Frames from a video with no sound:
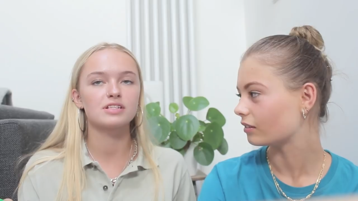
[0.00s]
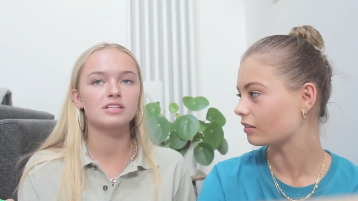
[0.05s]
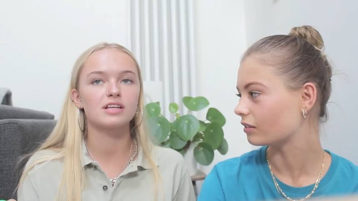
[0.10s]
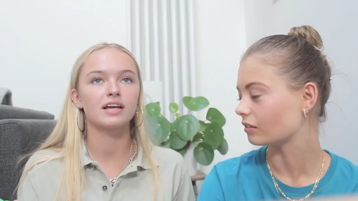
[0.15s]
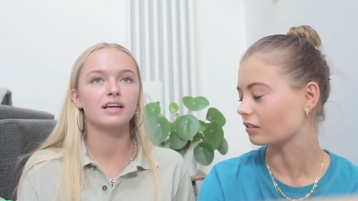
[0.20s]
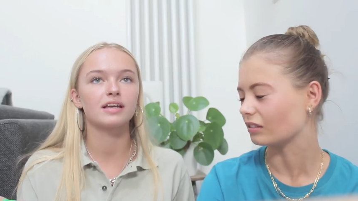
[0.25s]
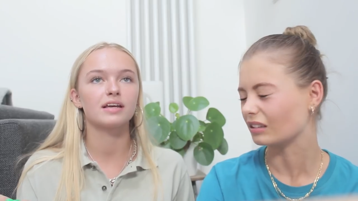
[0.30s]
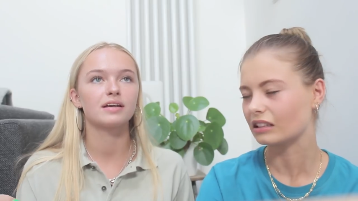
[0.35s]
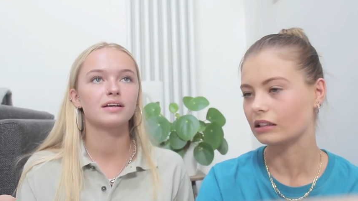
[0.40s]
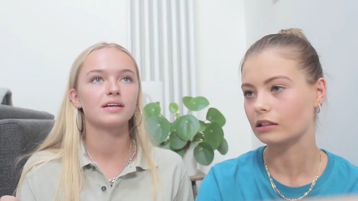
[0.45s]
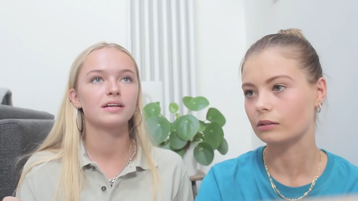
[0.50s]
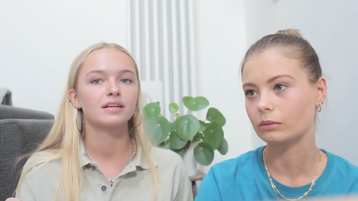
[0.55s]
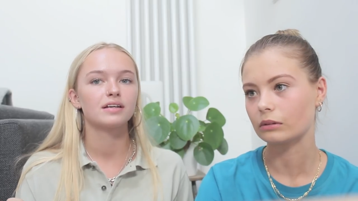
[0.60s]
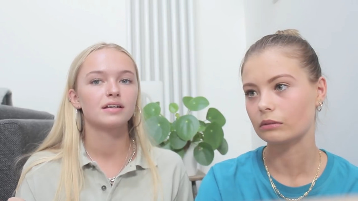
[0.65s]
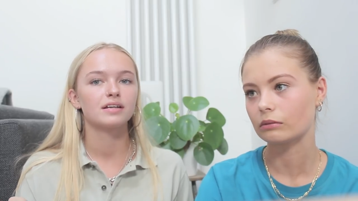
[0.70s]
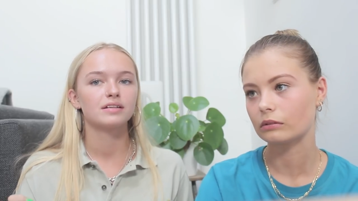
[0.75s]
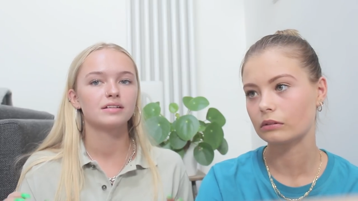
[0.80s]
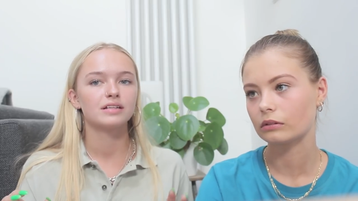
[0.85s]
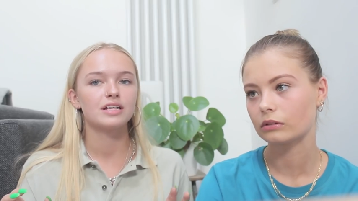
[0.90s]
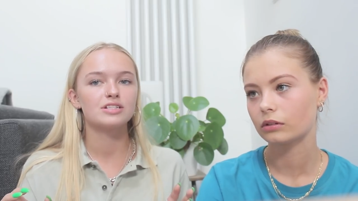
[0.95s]
Speaker 1: of just like, oh, I
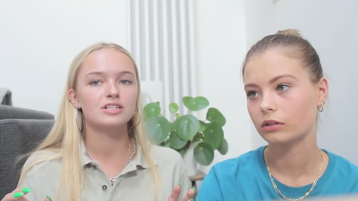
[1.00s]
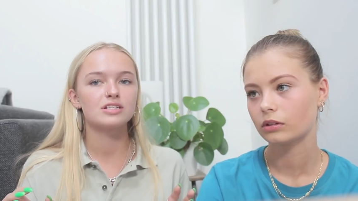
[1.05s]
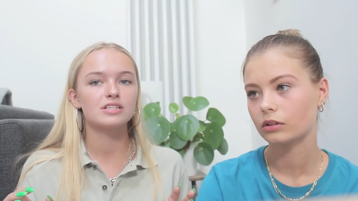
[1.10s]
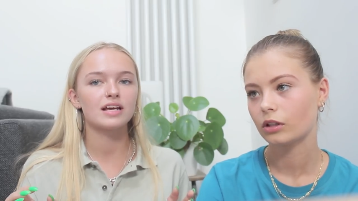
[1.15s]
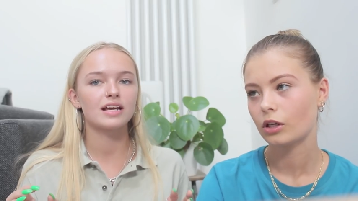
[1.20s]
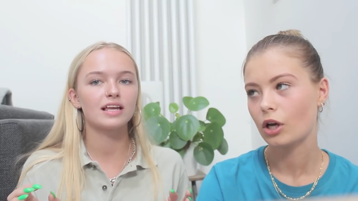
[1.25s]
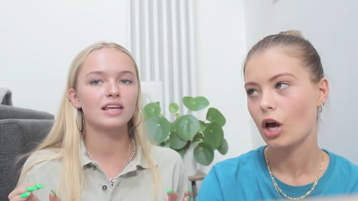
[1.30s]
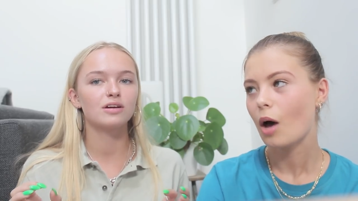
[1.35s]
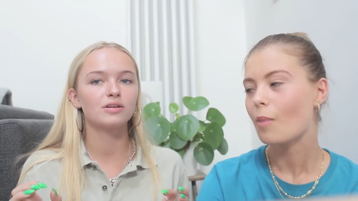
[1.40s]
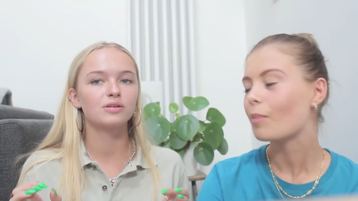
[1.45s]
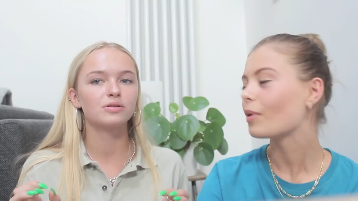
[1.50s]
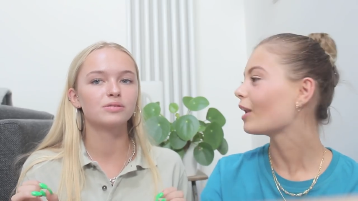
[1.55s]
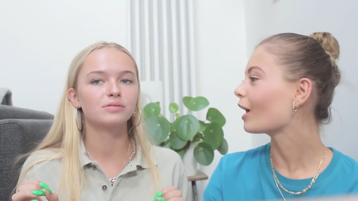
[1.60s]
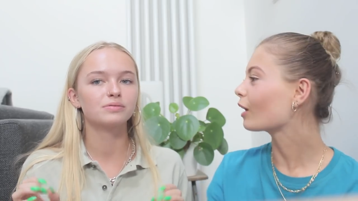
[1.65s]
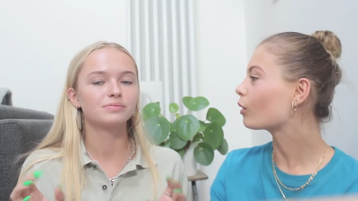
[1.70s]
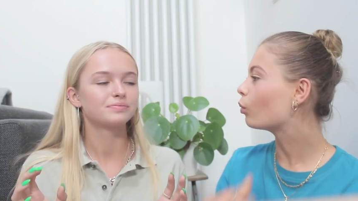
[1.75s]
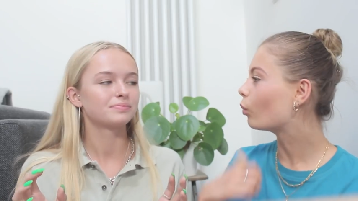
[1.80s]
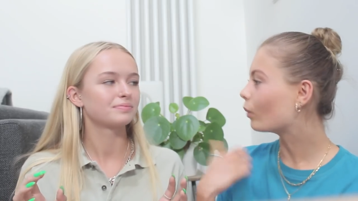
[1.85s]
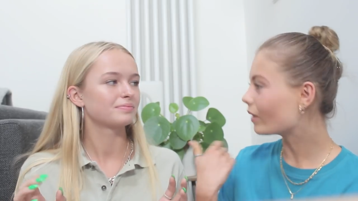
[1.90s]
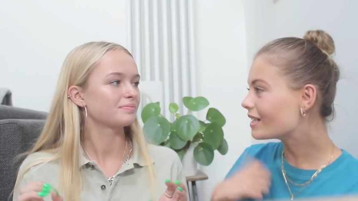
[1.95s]
hate baby. It's just like a little...
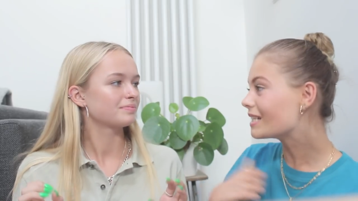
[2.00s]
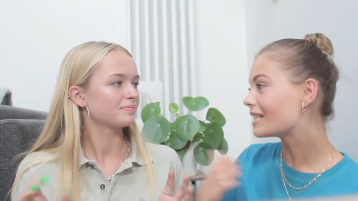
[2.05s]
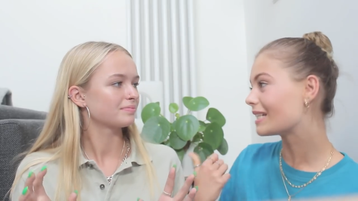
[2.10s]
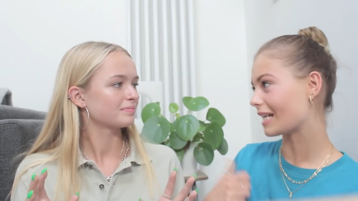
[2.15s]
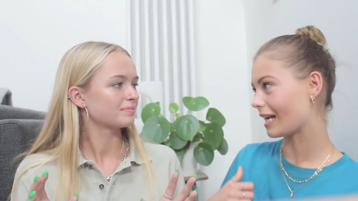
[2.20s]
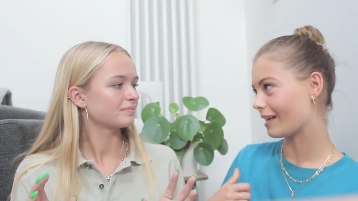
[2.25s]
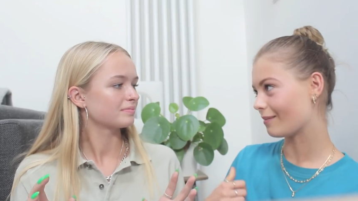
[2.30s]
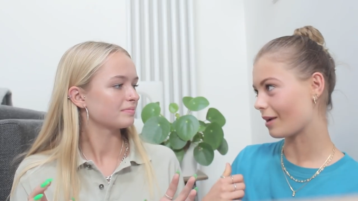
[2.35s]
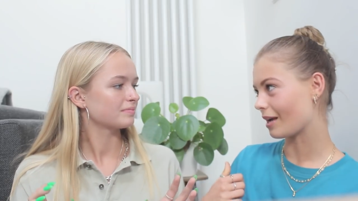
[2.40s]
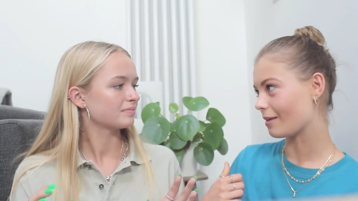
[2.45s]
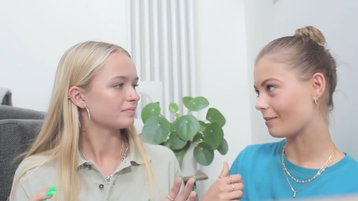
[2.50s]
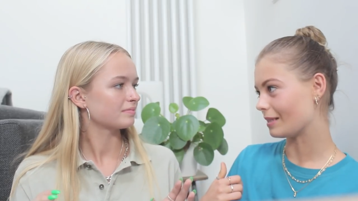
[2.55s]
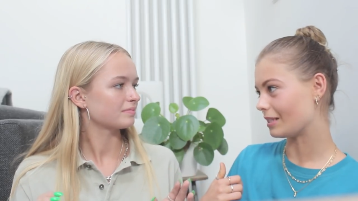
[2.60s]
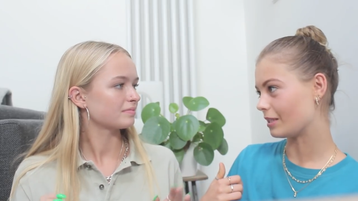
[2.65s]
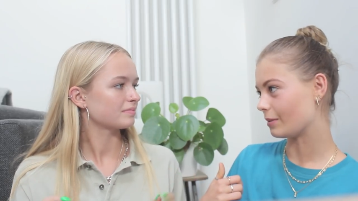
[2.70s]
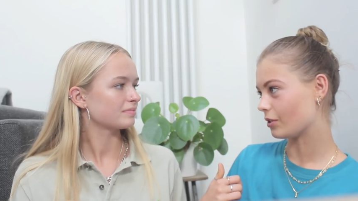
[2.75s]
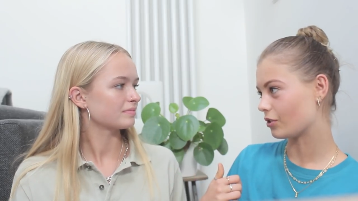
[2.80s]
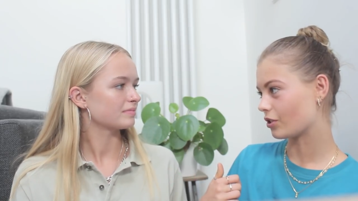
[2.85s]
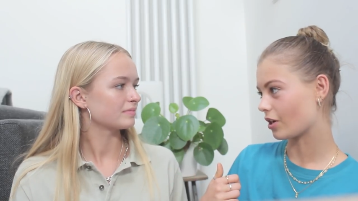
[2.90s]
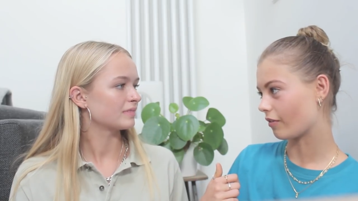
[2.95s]
But like we say
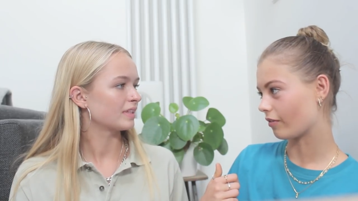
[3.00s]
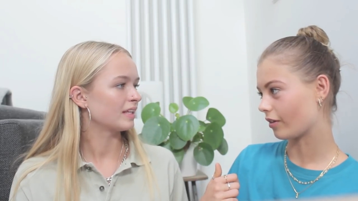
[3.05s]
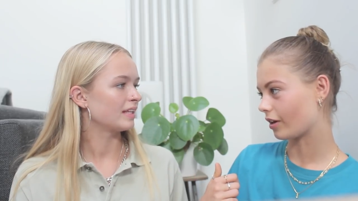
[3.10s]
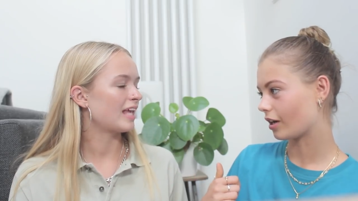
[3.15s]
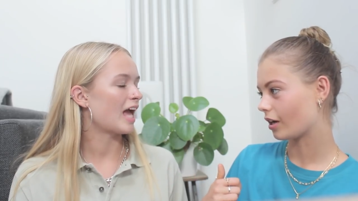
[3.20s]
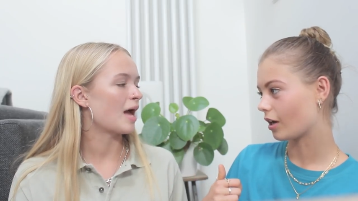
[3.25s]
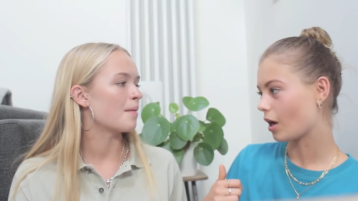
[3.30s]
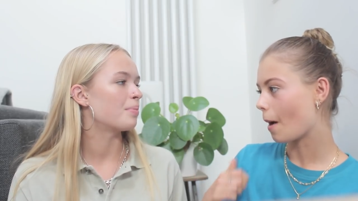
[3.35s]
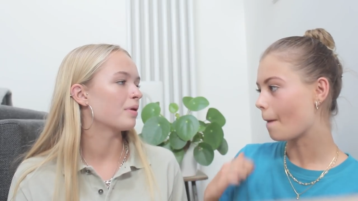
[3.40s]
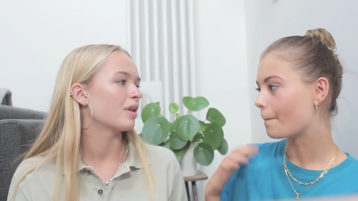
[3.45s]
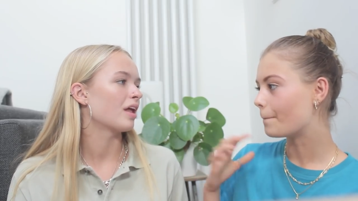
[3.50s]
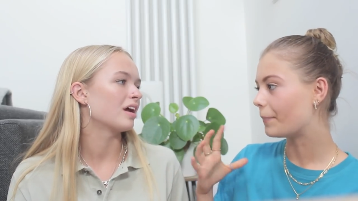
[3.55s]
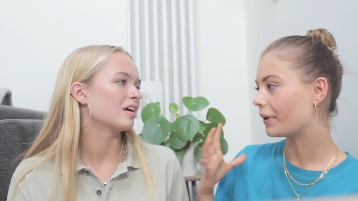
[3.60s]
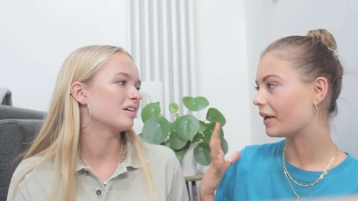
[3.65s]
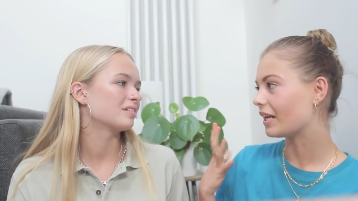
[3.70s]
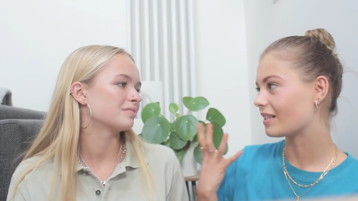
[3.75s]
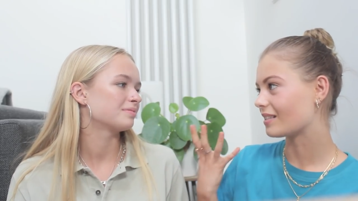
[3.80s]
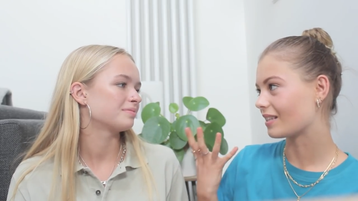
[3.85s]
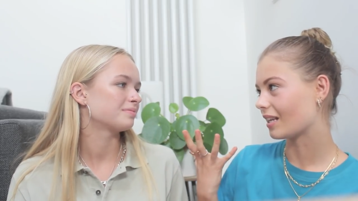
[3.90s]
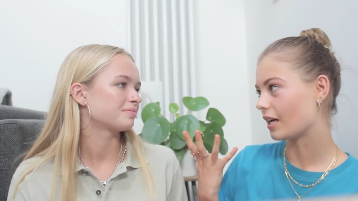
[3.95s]
baby to each other. Yeah, but
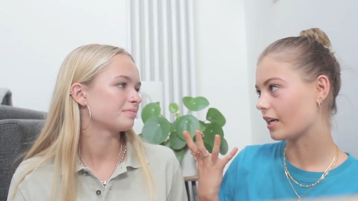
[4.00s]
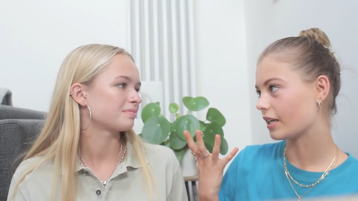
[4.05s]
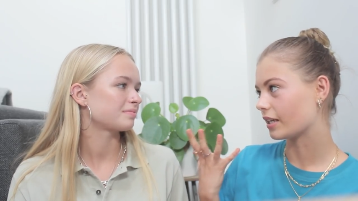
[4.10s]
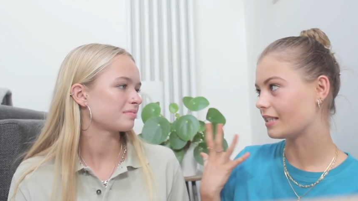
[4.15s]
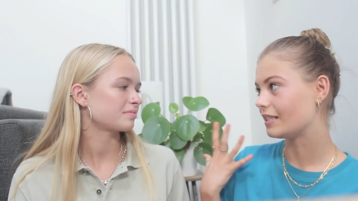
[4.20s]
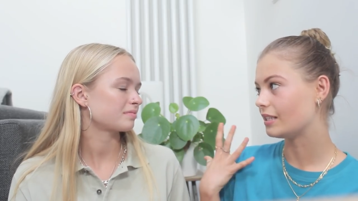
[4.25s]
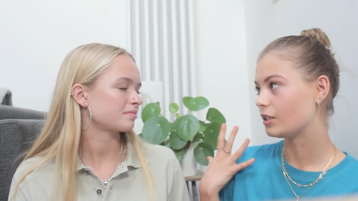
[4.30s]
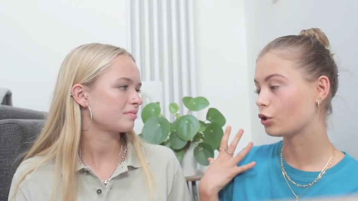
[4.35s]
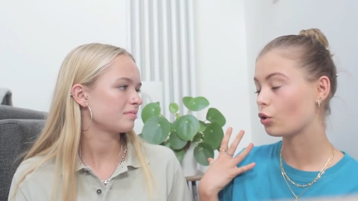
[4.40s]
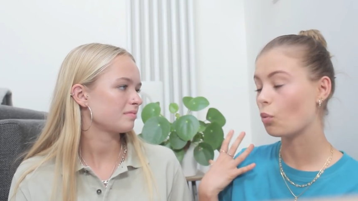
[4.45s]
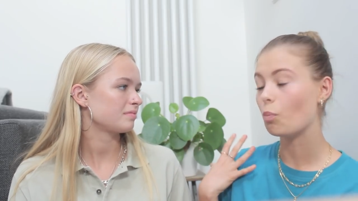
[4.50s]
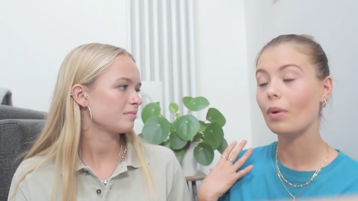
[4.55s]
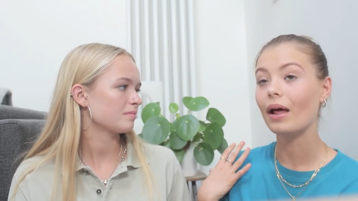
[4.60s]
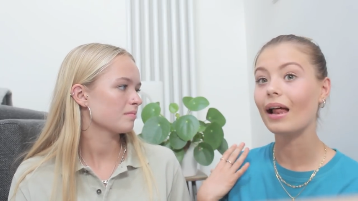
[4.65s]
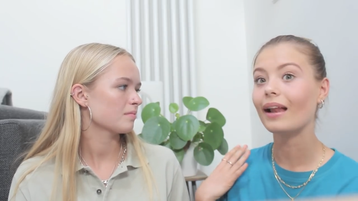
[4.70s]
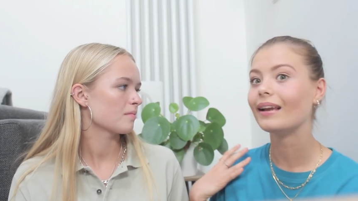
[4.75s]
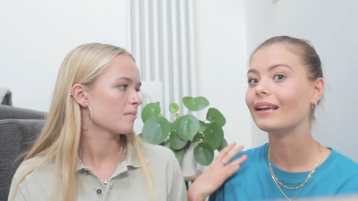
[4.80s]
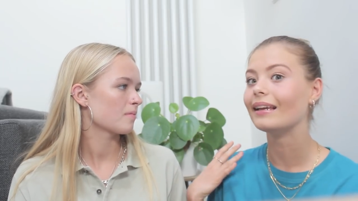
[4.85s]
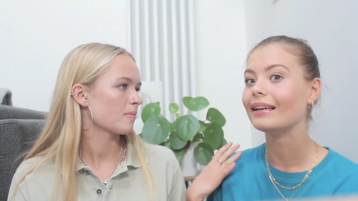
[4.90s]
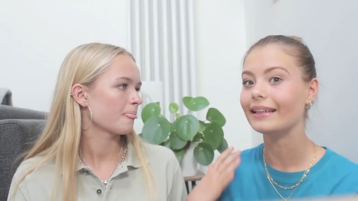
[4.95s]
like... But it's like
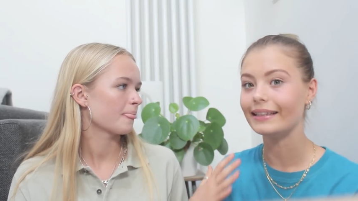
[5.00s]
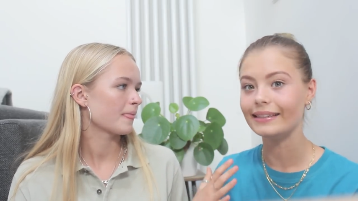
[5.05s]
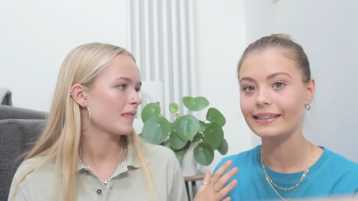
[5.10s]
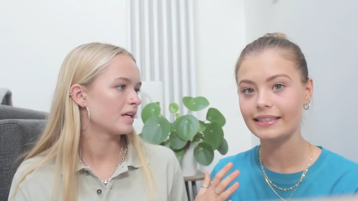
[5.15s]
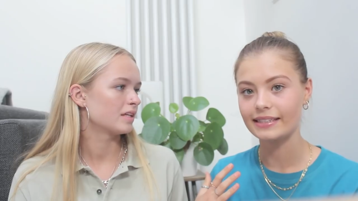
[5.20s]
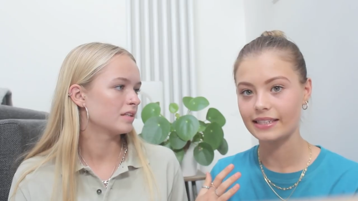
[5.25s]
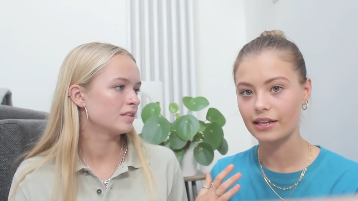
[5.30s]
completely